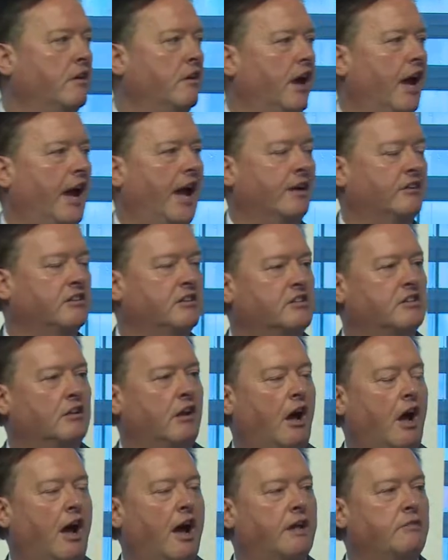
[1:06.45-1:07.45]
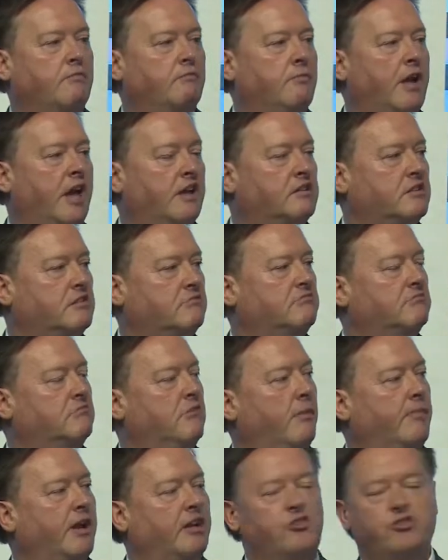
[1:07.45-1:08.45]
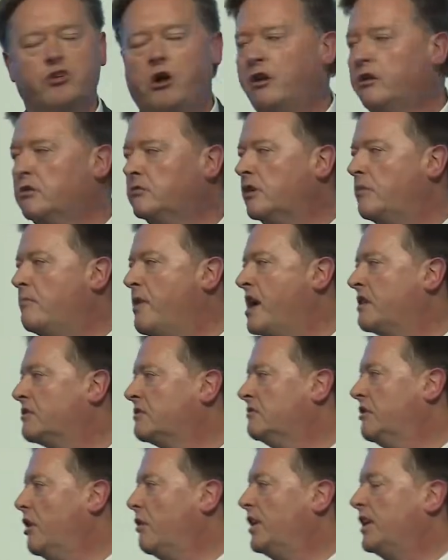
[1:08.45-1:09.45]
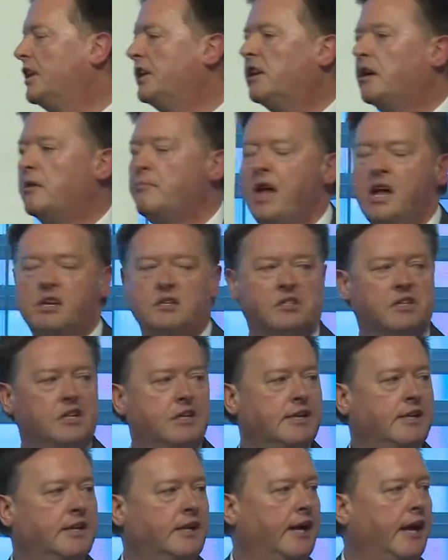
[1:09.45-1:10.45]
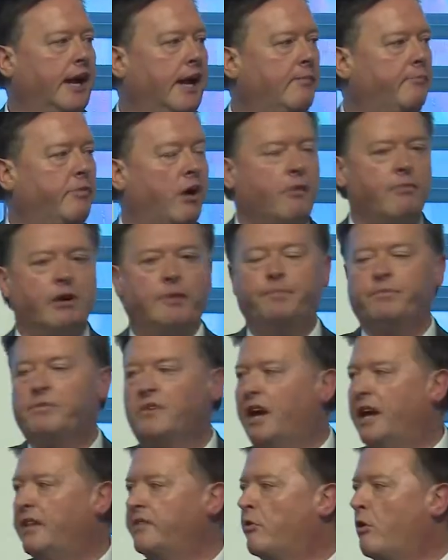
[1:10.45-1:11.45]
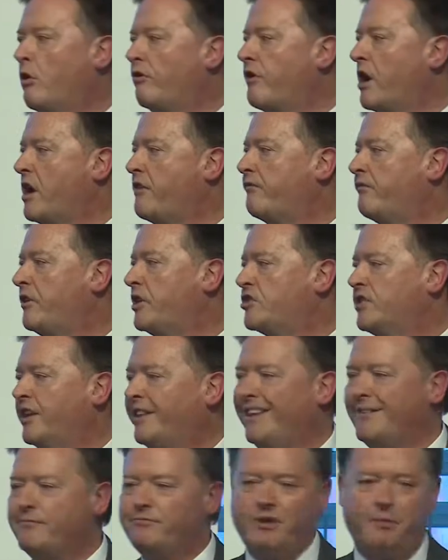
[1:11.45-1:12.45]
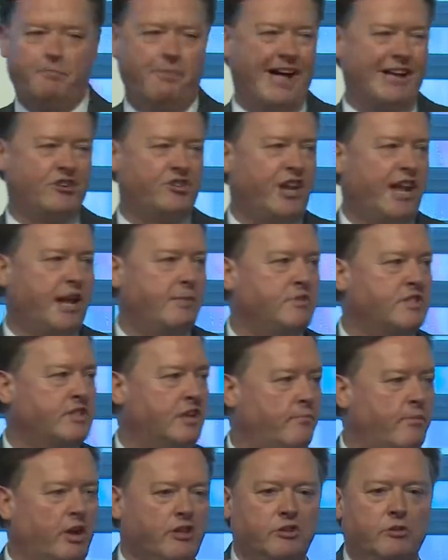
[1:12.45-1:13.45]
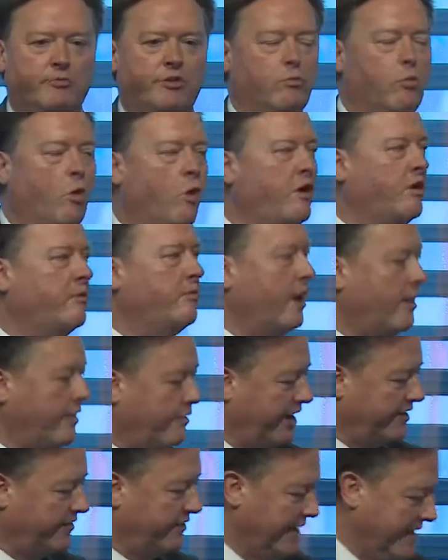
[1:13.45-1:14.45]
and I met Jono, and I met Nolene, and I met Barbara, and they're all very efficient at the badge names. I might do a bit of walking around